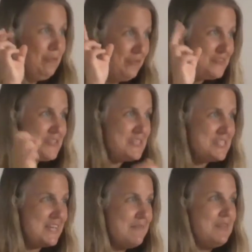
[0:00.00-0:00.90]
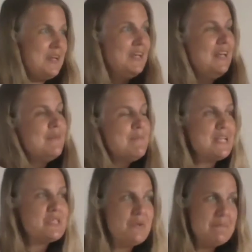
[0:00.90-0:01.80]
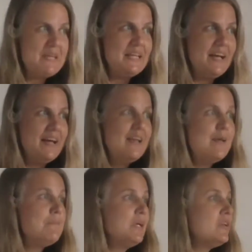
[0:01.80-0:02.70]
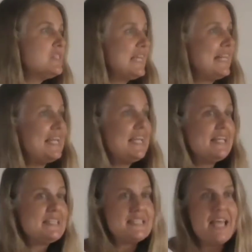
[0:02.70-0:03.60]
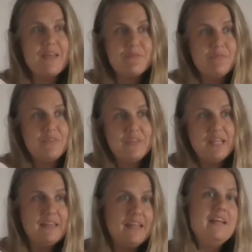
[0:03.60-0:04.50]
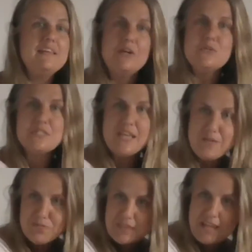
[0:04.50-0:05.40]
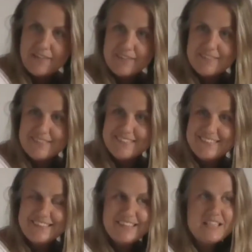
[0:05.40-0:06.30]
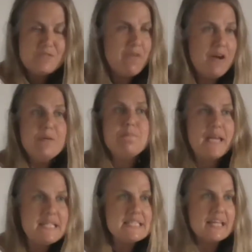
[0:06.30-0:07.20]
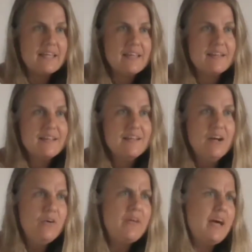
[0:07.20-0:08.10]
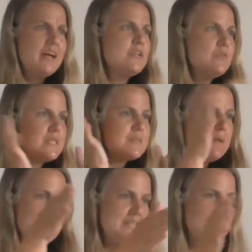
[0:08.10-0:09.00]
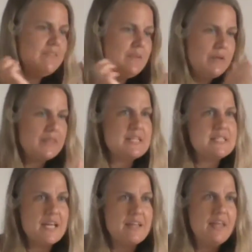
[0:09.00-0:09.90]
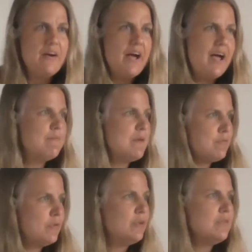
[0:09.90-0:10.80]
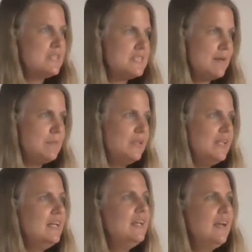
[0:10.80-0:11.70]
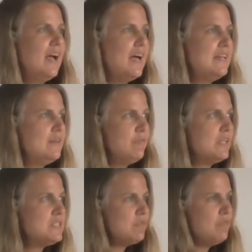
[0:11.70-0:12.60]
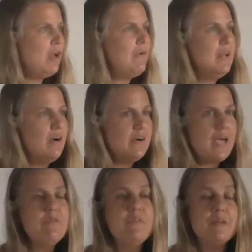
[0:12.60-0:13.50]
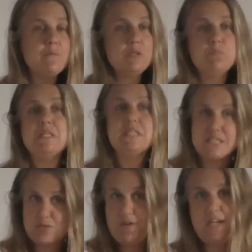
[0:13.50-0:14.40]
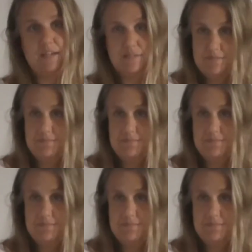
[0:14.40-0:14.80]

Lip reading: system, the mainstream media, because they think it's safe, they think they're safe there. It's very basic. Okay, I can trust my TV, what they say there, I have my food on the table, and if I just follow along, everything will be just fine.